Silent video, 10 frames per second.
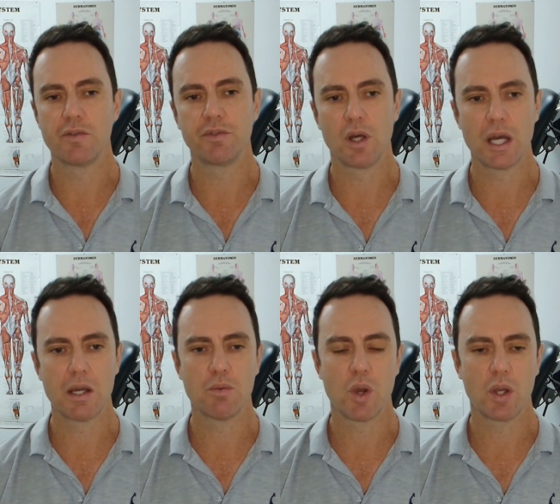
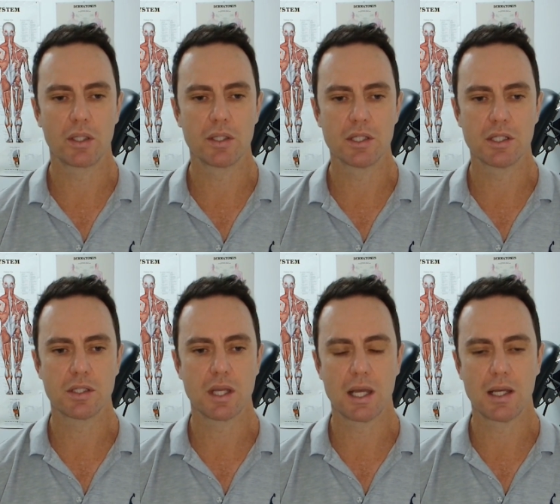fly-out
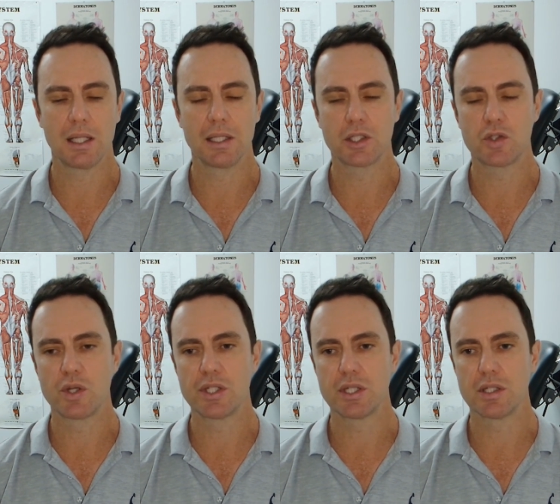workers,
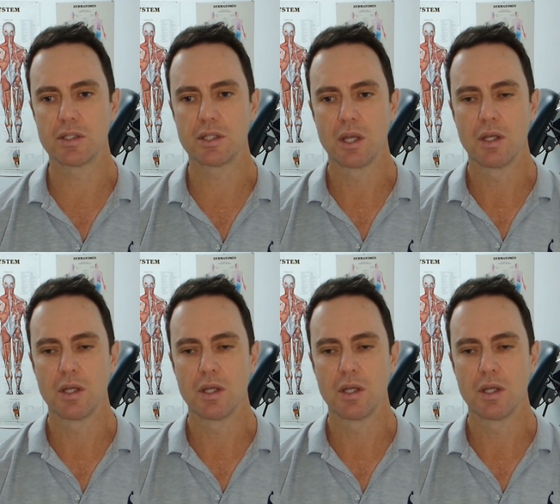electricians,